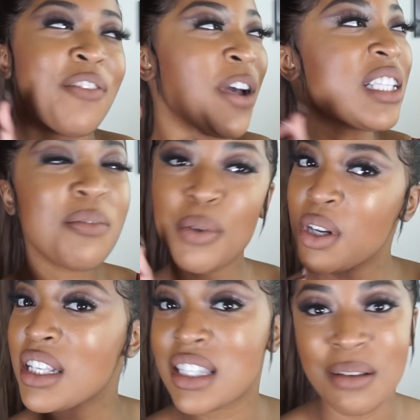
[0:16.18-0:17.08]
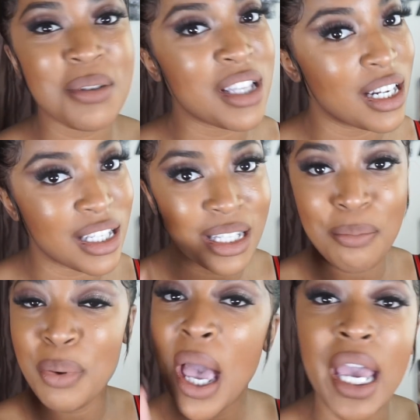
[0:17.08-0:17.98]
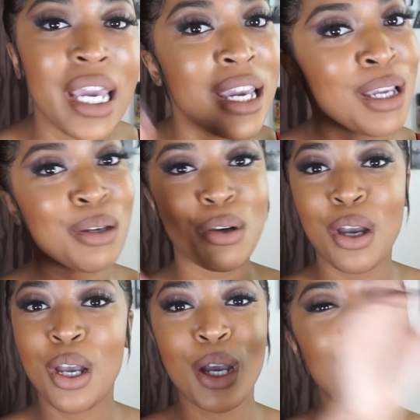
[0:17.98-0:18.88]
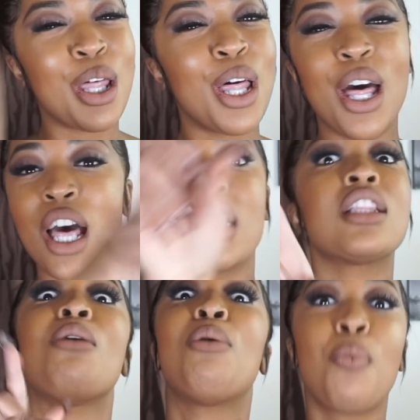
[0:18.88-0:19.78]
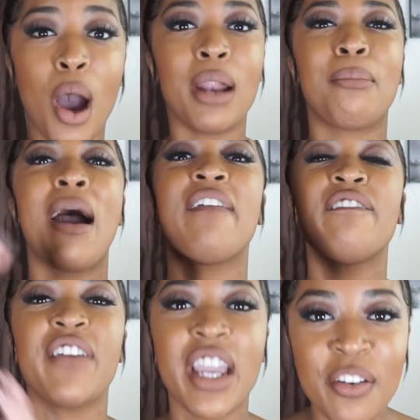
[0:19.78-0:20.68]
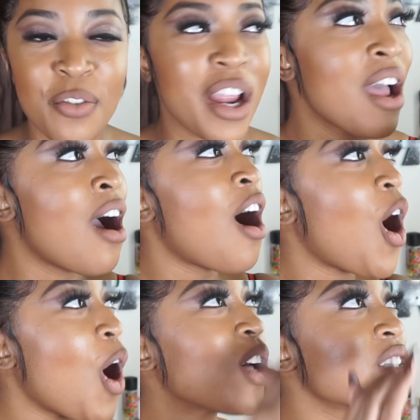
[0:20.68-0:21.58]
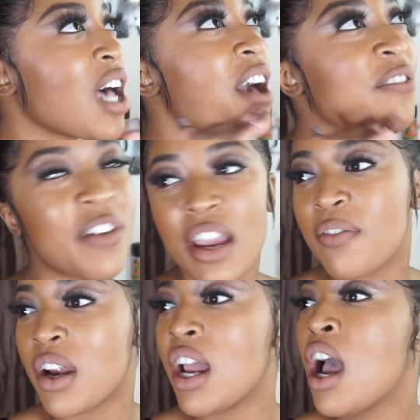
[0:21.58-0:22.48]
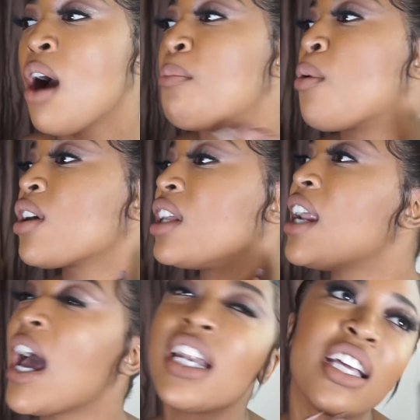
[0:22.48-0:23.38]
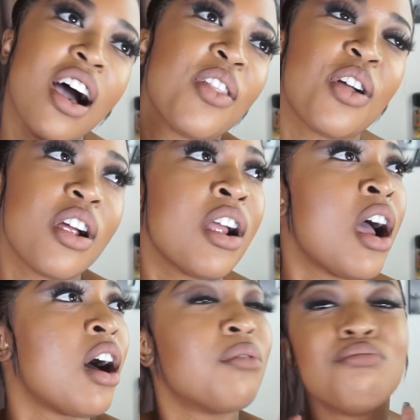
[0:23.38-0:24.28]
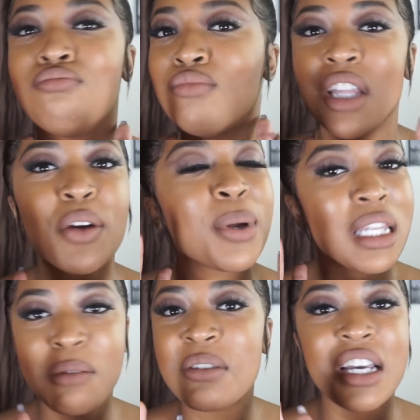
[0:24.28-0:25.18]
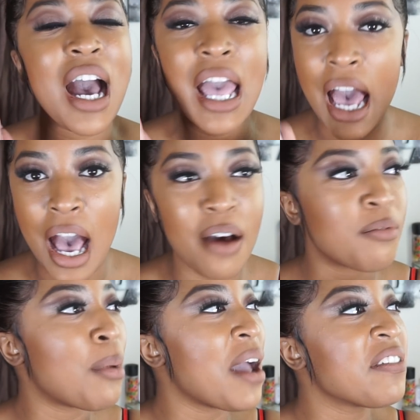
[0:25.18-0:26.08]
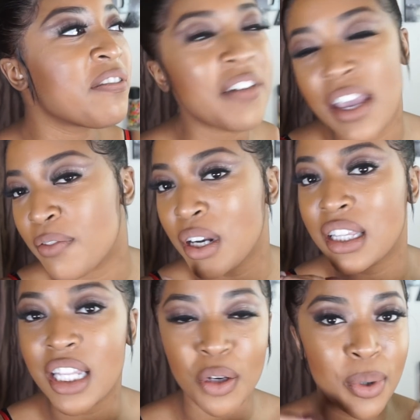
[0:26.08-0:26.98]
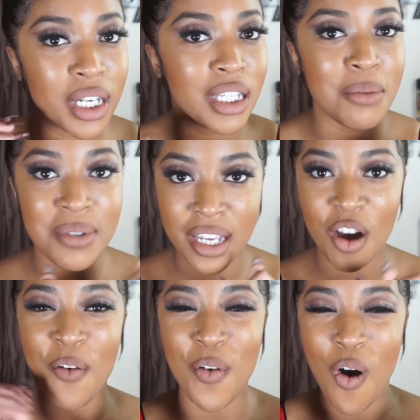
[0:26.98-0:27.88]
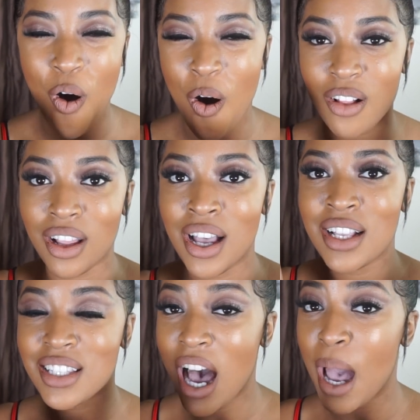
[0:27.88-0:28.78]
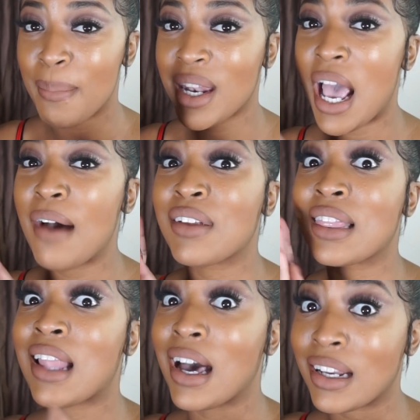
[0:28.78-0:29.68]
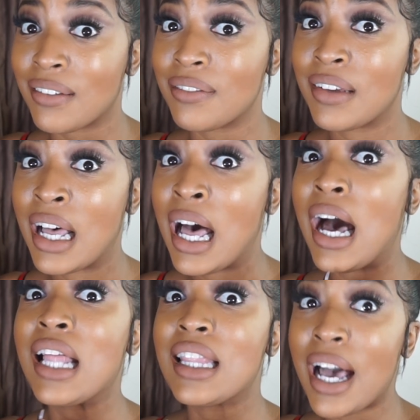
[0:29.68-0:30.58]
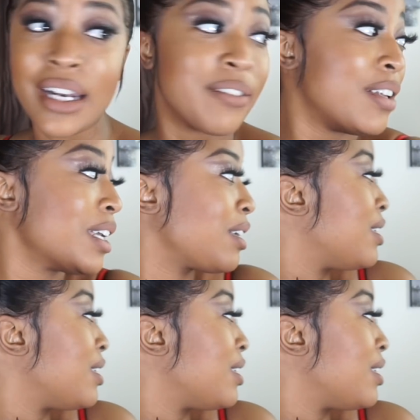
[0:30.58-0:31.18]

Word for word: Fenty Beauty's Lip Stunna Lip Paint, number one, my favorite, all-time favorite, more than any other liquid lipstick I have, my favorite liquid lipstick of all time. And I have a lot of A lot of li